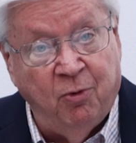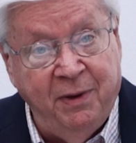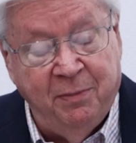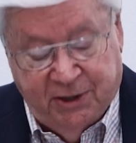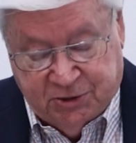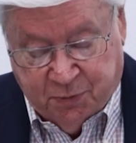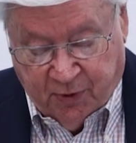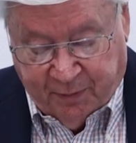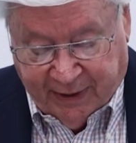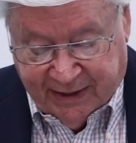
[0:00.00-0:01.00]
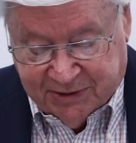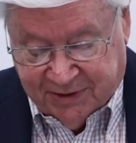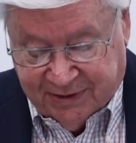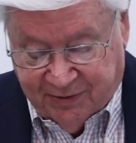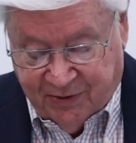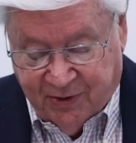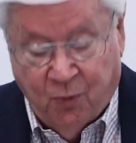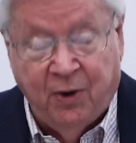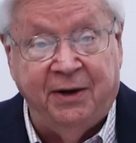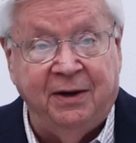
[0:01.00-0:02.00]
will be much more pleasant than the
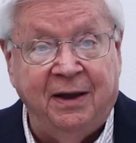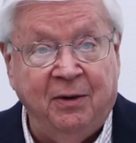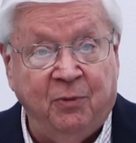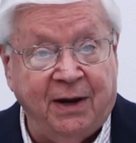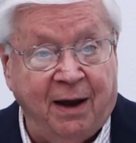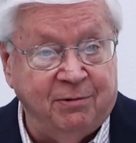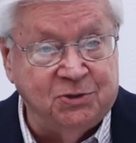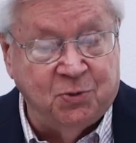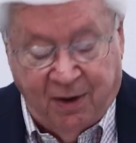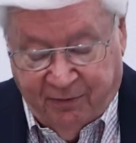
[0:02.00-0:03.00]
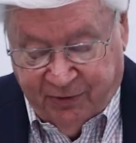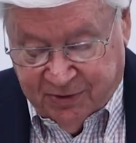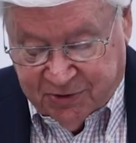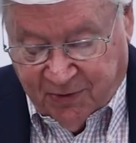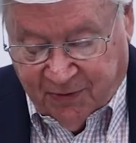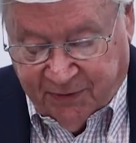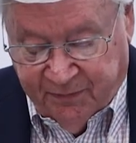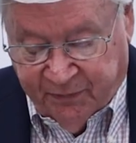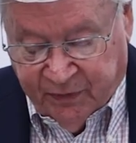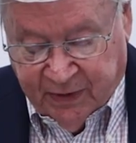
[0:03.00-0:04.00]
one when I was 12 years
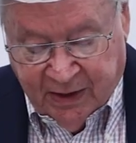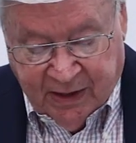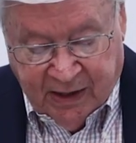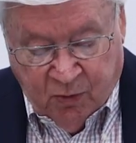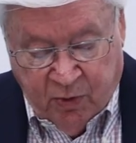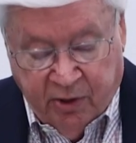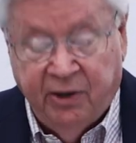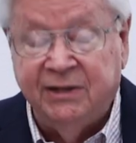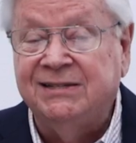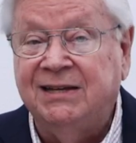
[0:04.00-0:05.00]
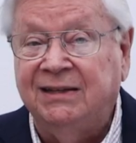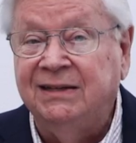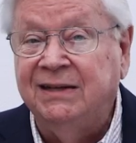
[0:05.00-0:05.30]
old. We are going to set